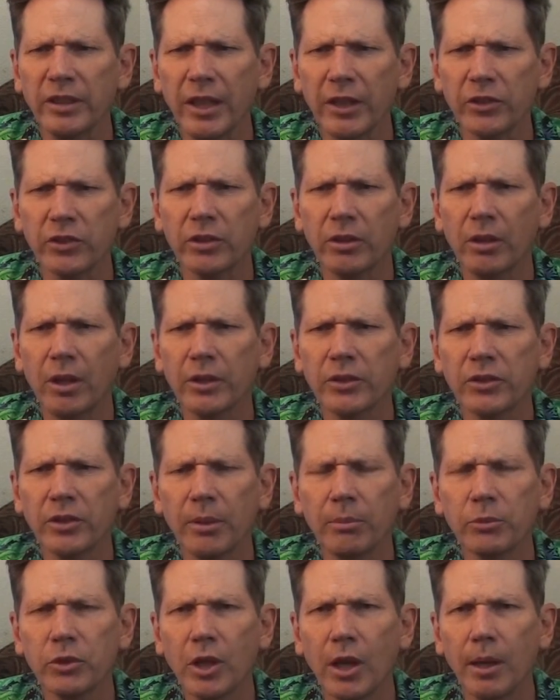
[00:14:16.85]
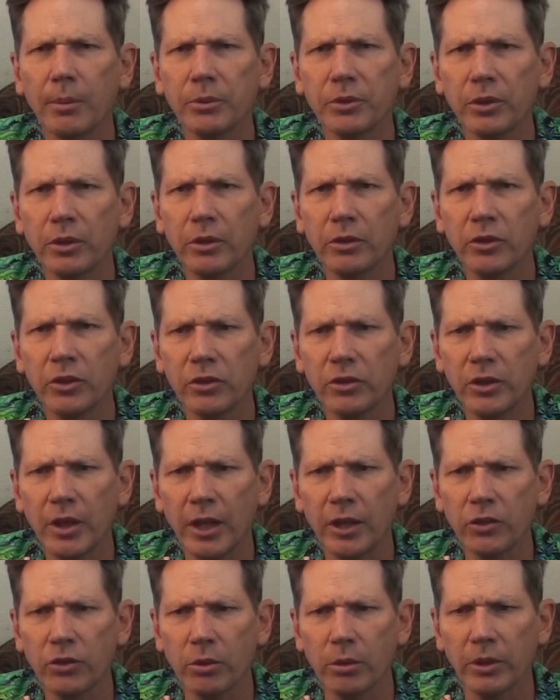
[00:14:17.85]
Yes, there are some jobs that are just
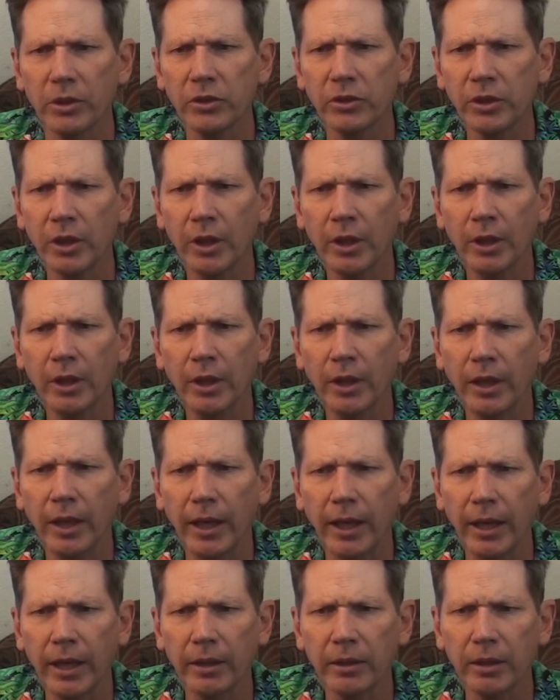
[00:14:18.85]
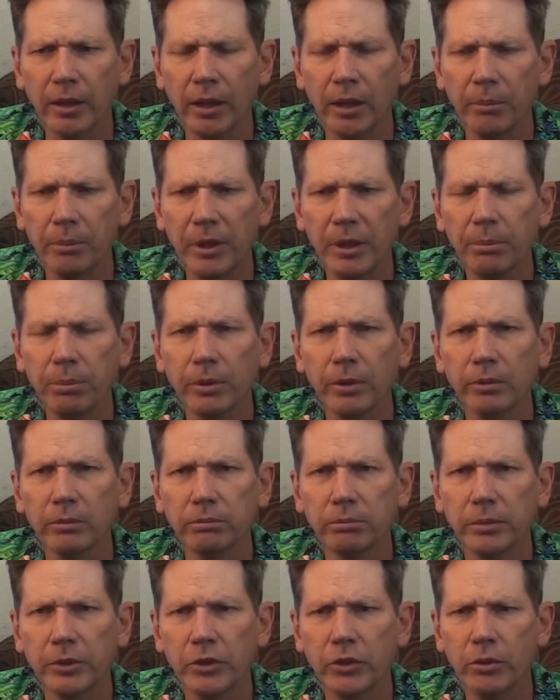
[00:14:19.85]
dangerous, and people
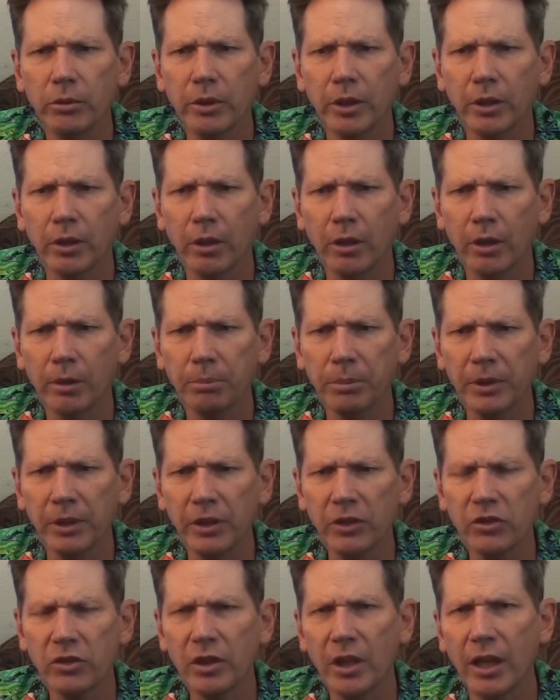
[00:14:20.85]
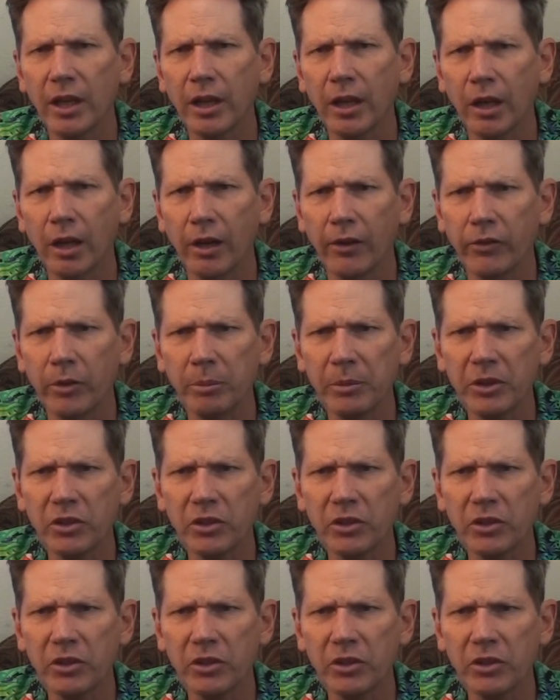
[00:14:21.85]
do get hurt, but let's take care of them.